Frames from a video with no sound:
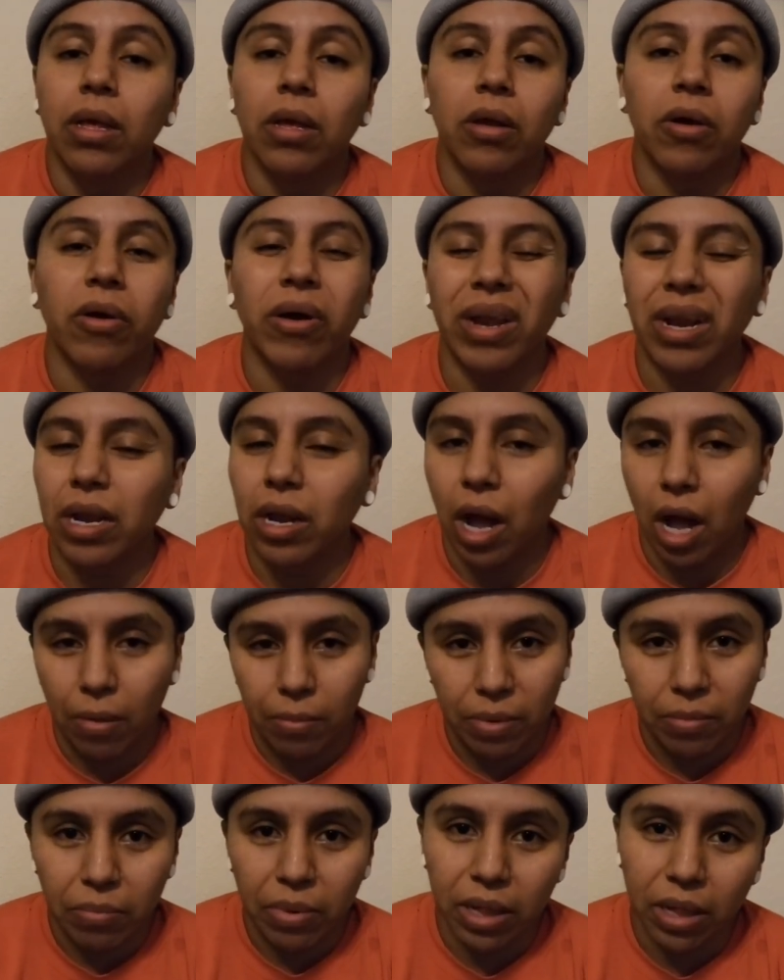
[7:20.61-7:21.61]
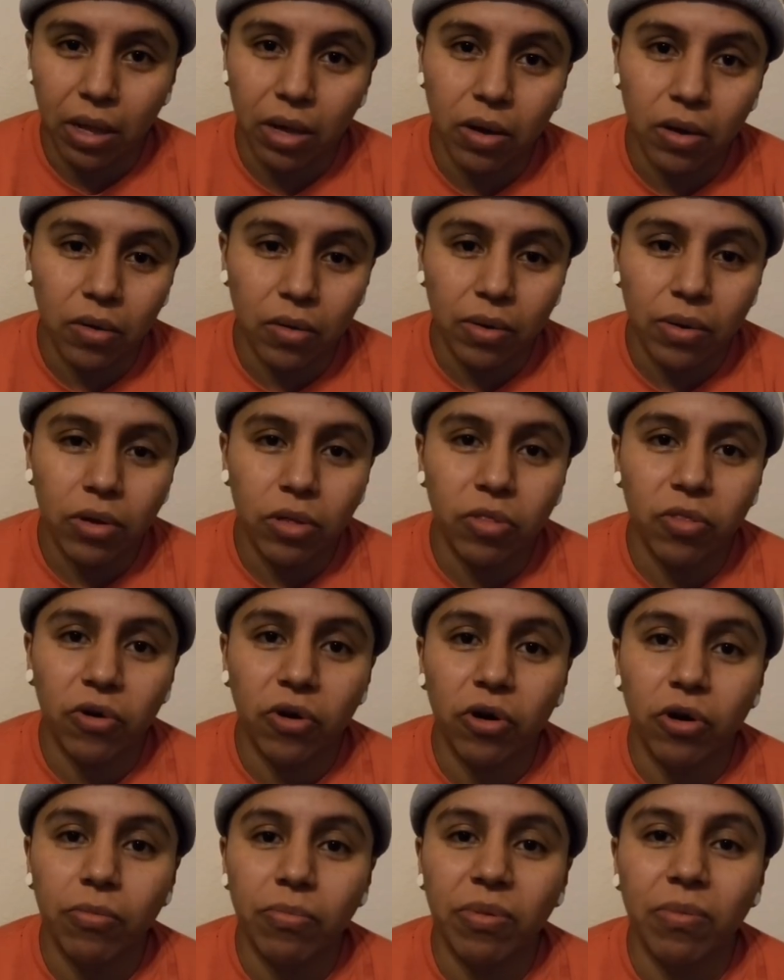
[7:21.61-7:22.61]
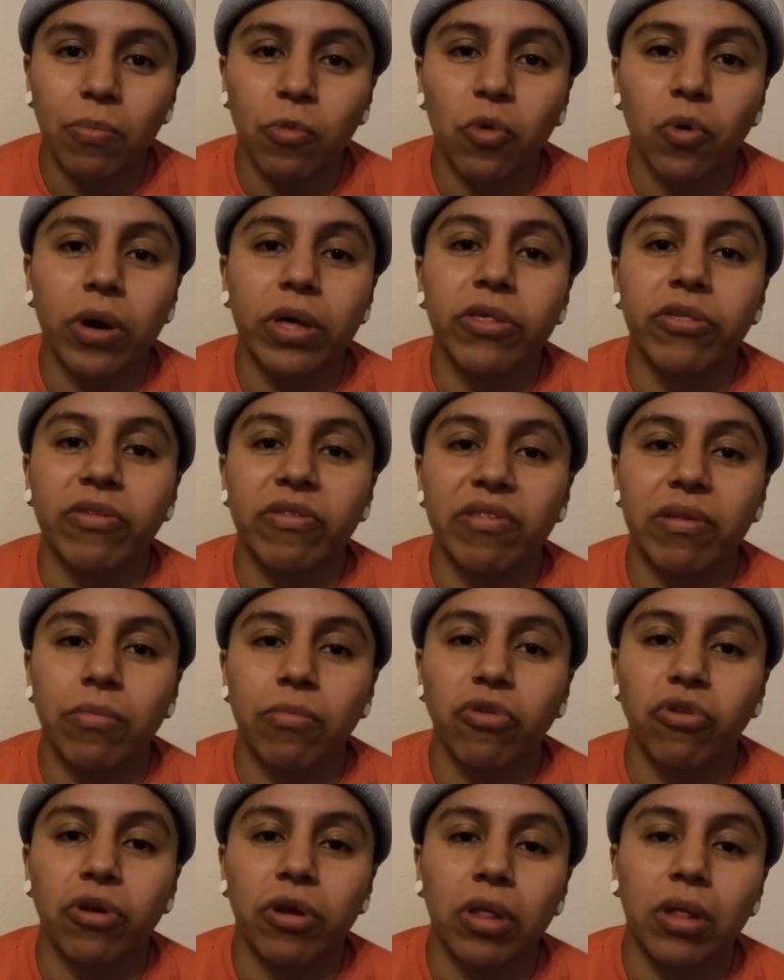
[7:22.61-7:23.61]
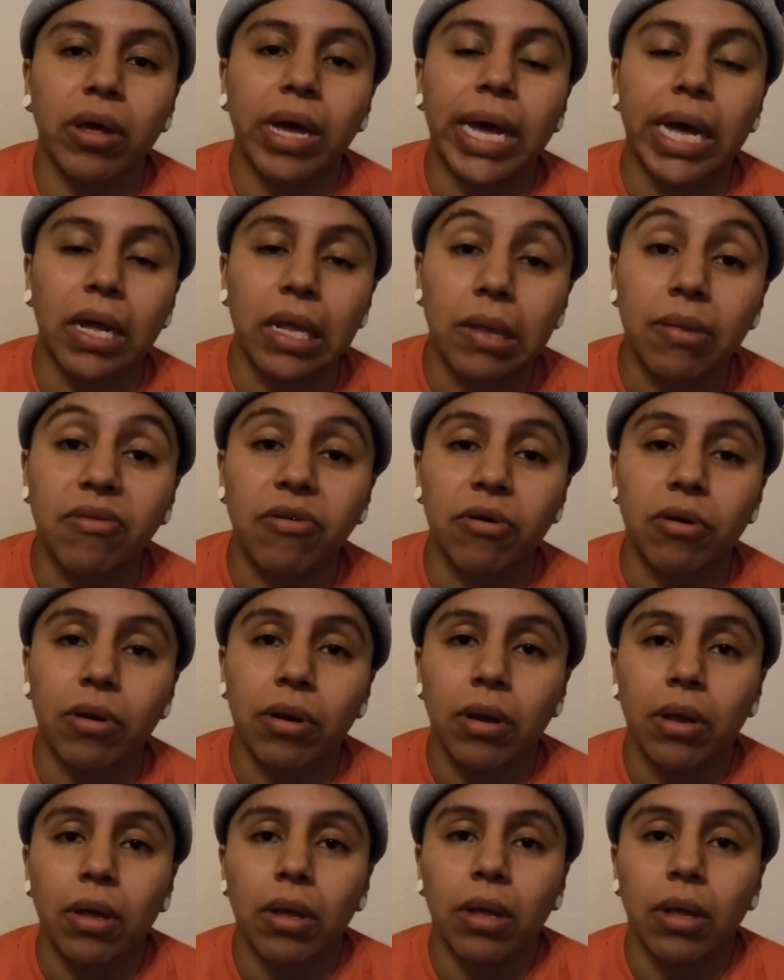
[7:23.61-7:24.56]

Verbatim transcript: go ahead and comment below throw them some questions. I'm sure they'll answer.